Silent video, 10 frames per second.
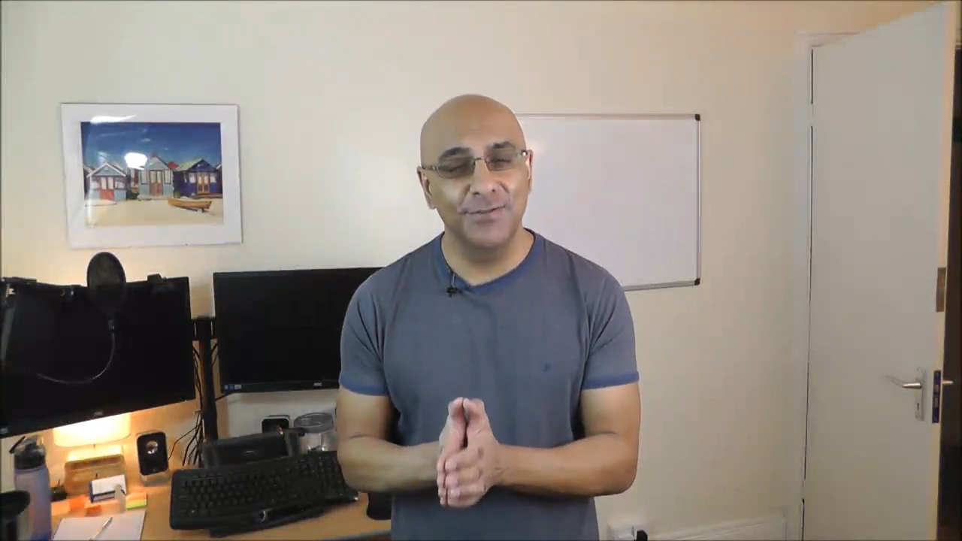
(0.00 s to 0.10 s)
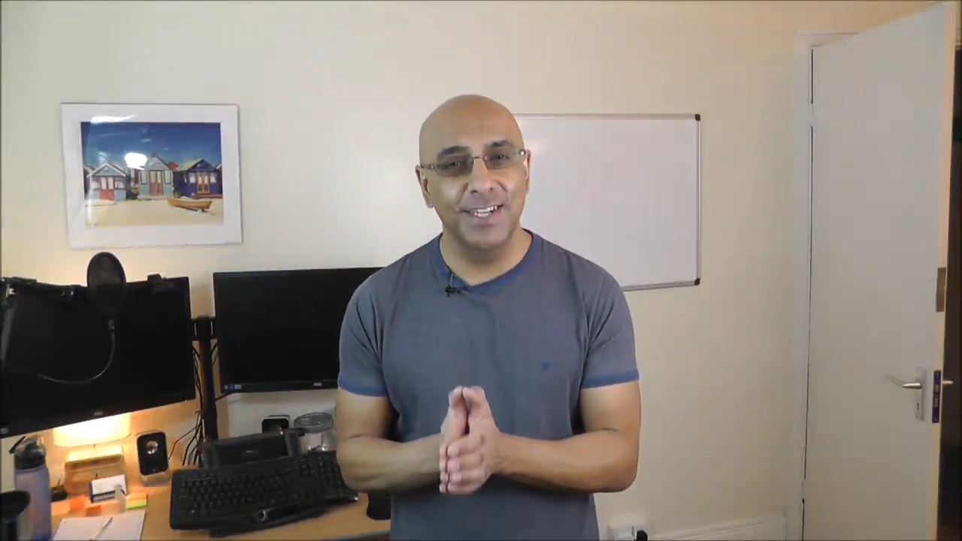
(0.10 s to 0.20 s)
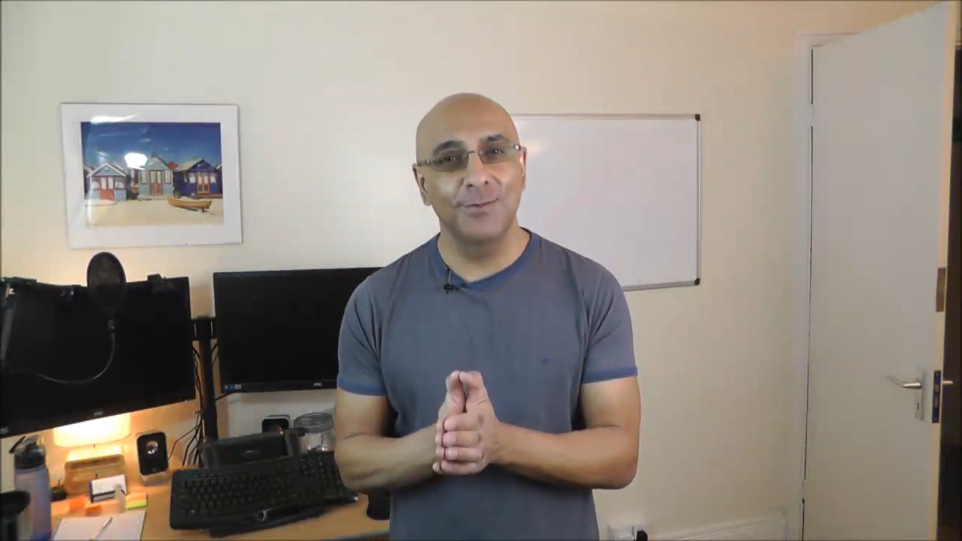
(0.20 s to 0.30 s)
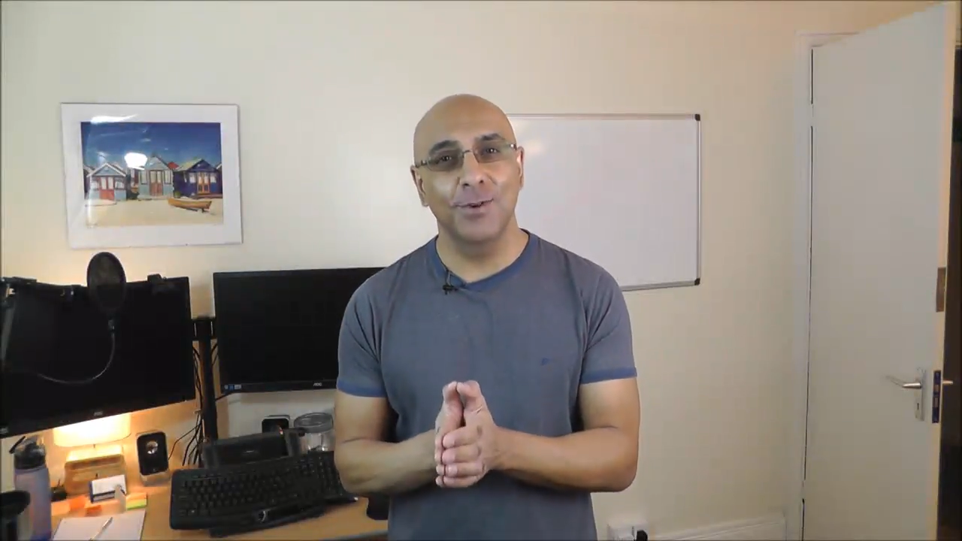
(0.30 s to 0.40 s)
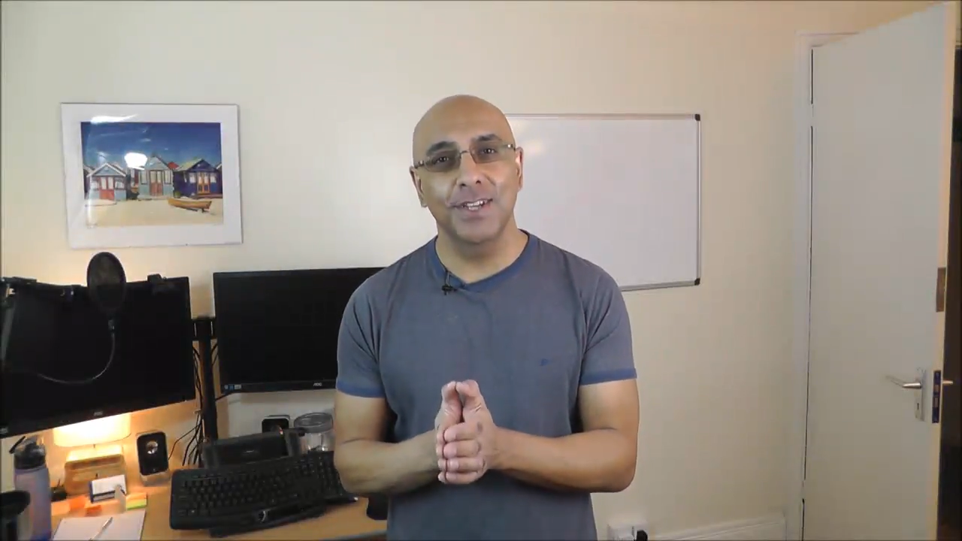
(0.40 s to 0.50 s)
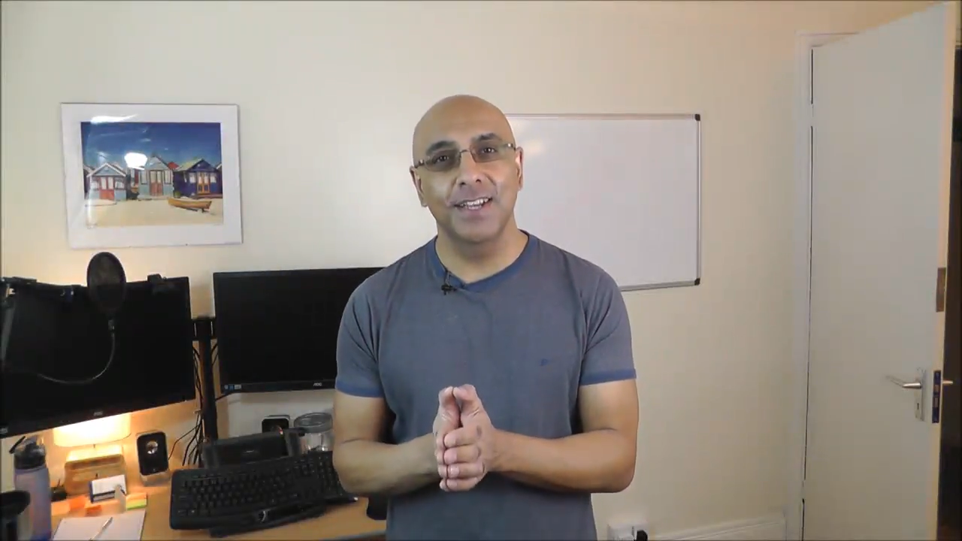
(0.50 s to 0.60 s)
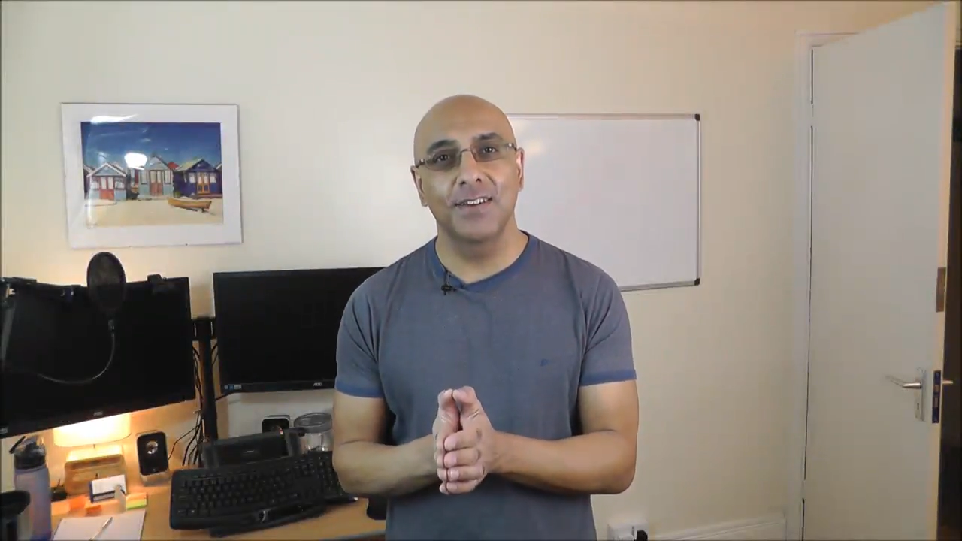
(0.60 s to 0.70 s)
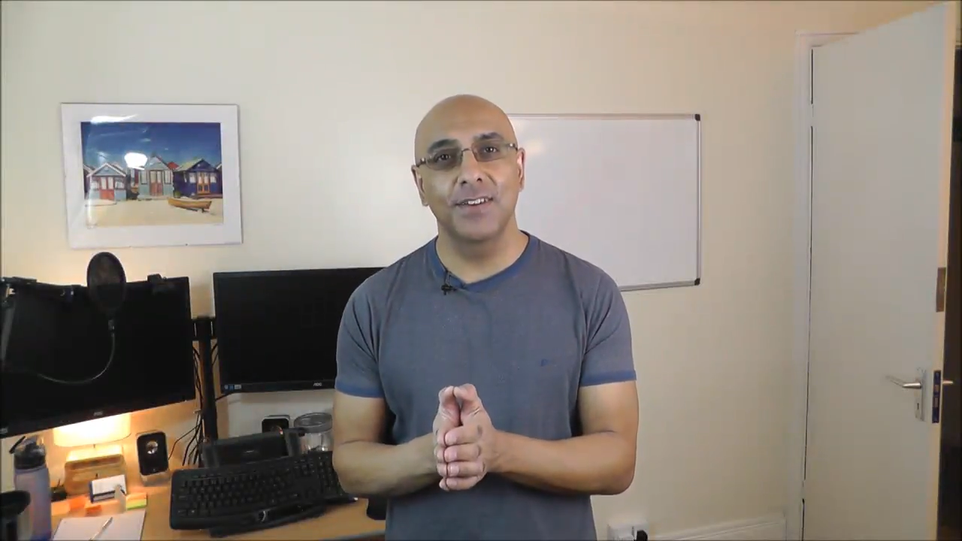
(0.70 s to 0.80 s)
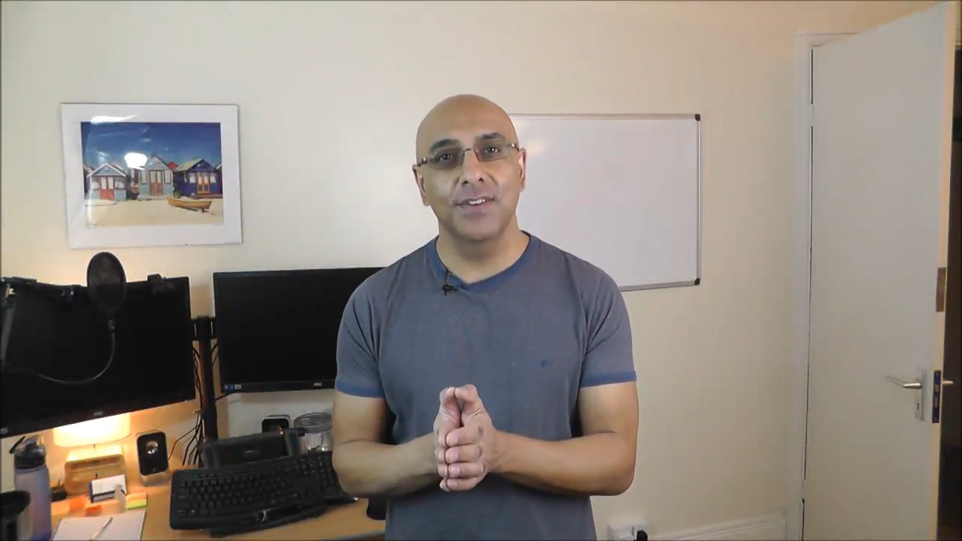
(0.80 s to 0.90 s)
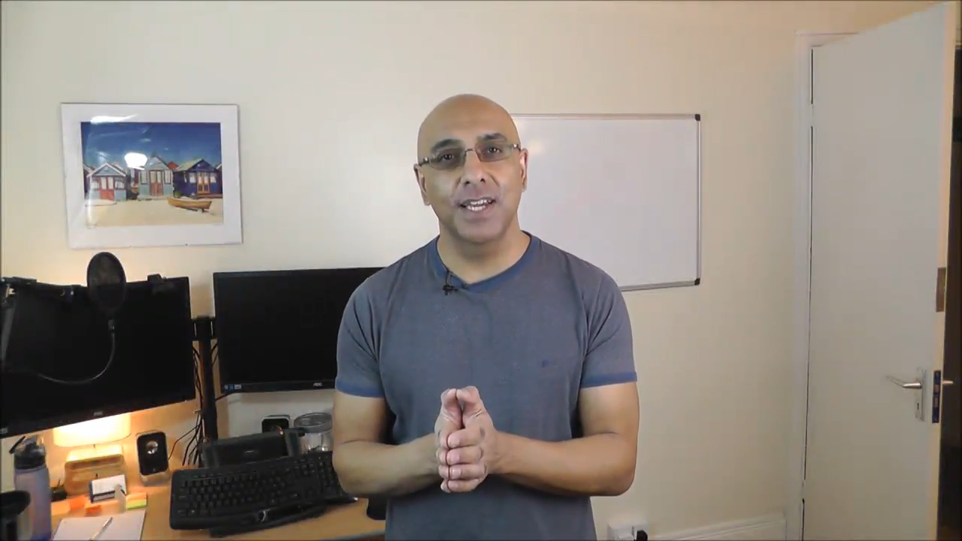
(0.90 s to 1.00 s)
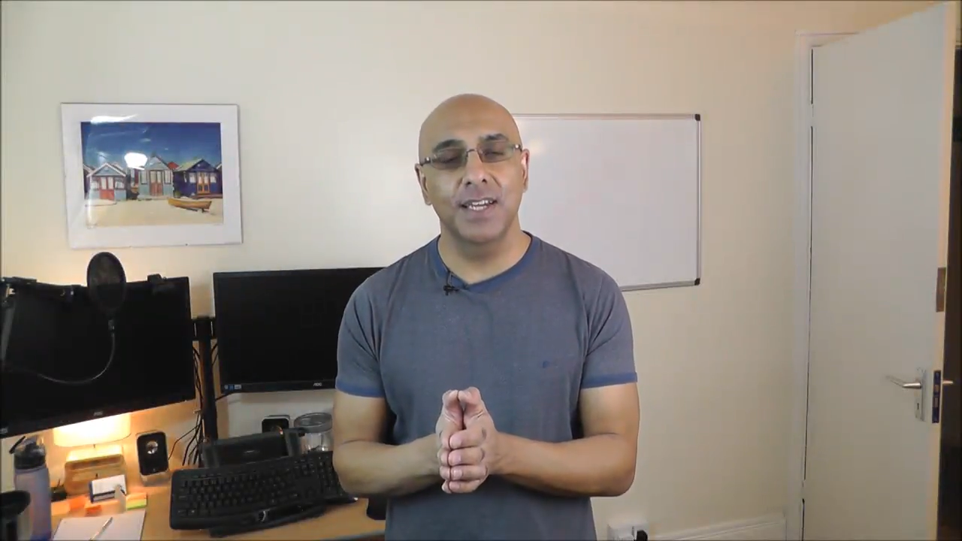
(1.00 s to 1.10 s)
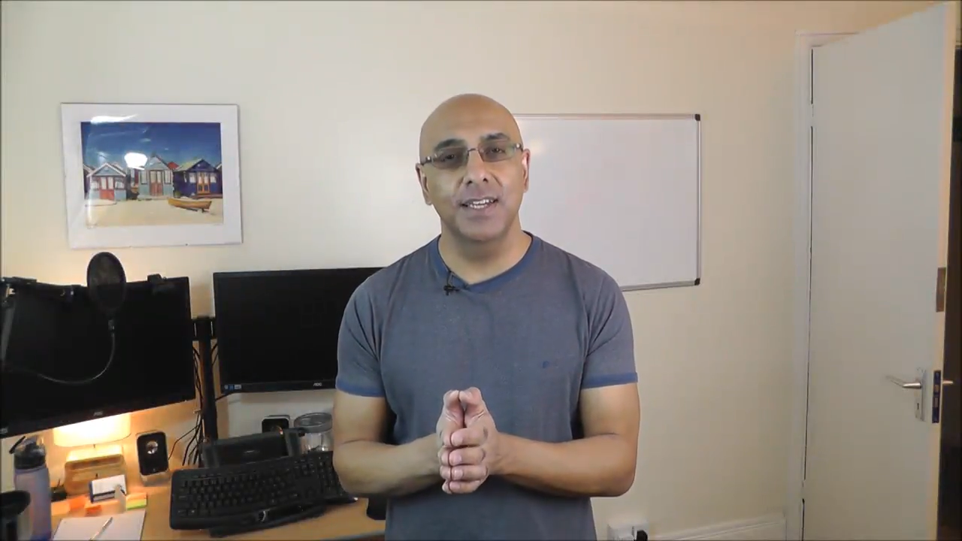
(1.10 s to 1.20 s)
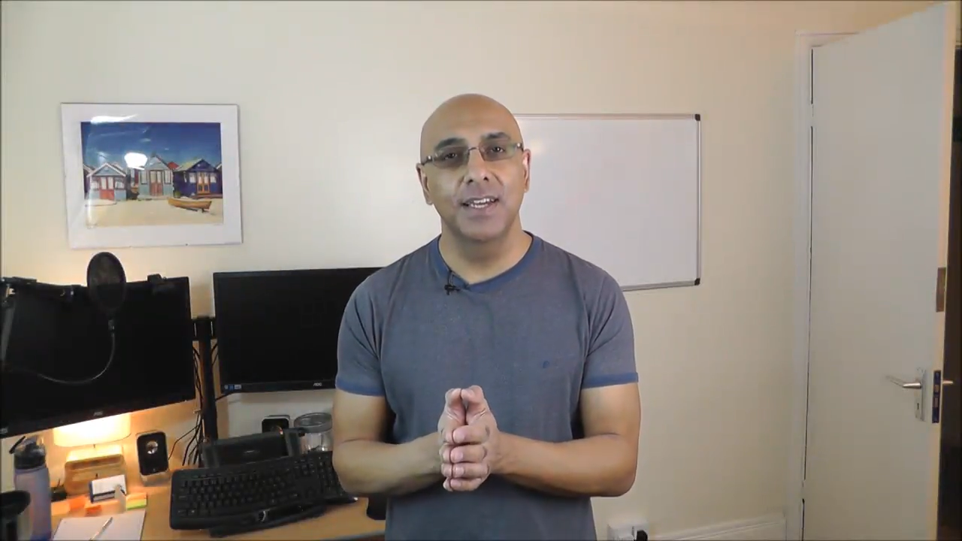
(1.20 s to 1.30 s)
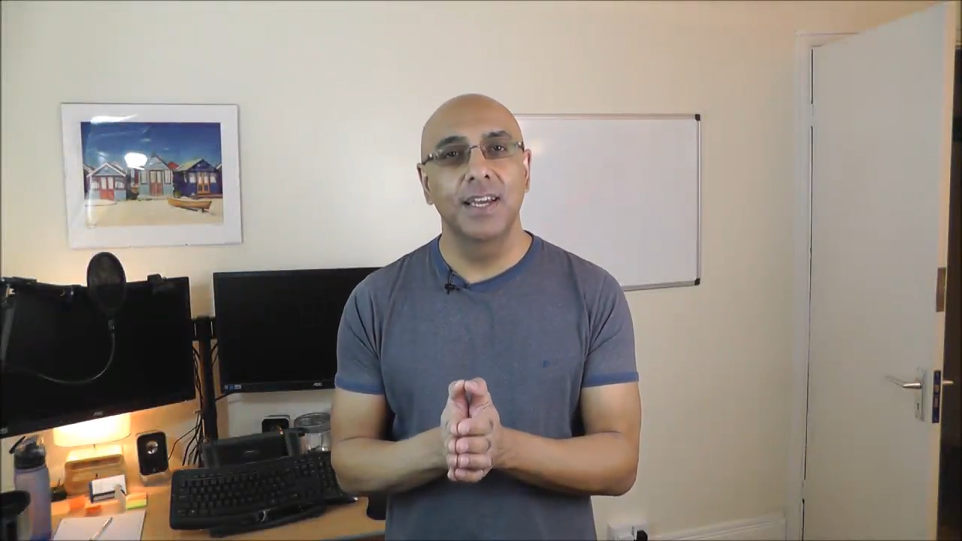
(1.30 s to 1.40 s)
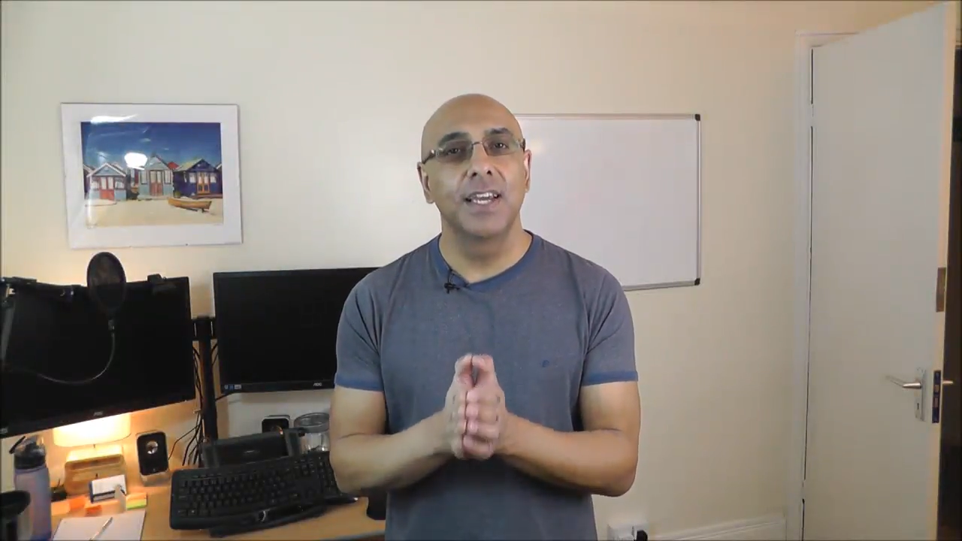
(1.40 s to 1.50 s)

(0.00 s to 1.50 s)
really want in life, okay?